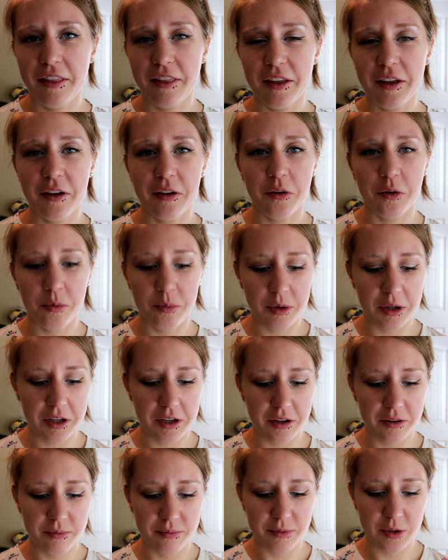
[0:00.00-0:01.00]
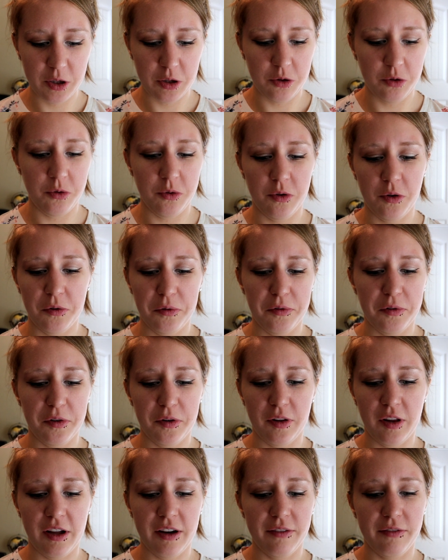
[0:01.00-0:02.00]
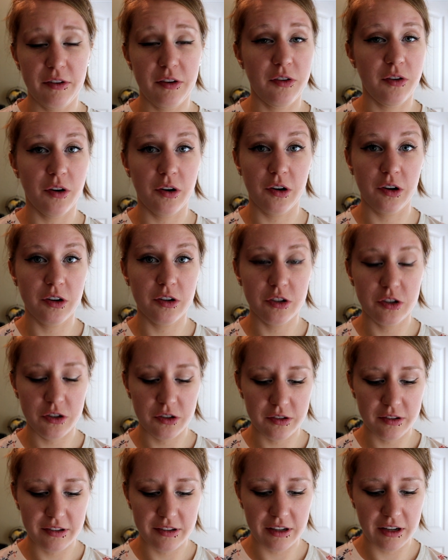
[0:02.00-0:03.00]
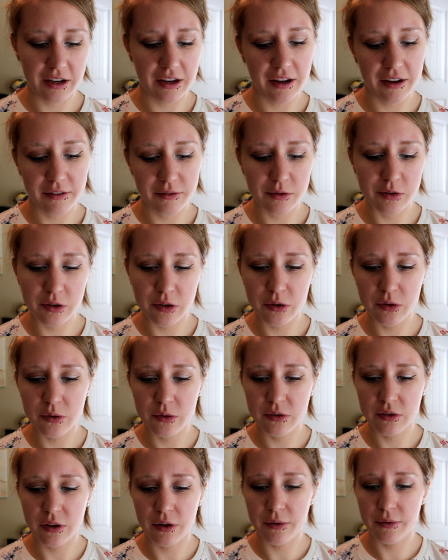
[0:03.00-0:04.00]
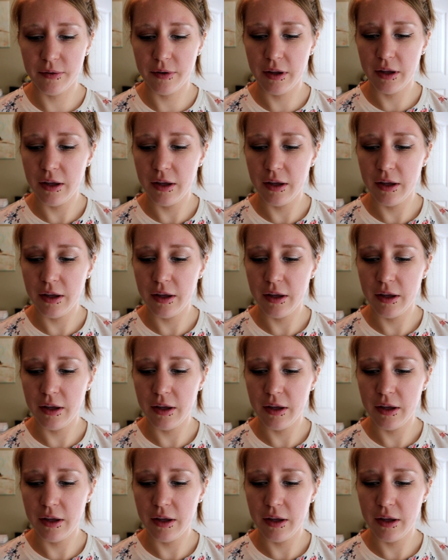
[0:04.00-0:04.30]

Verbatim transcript: I think it'll be cute over a lot of the darker shirts that I have too, so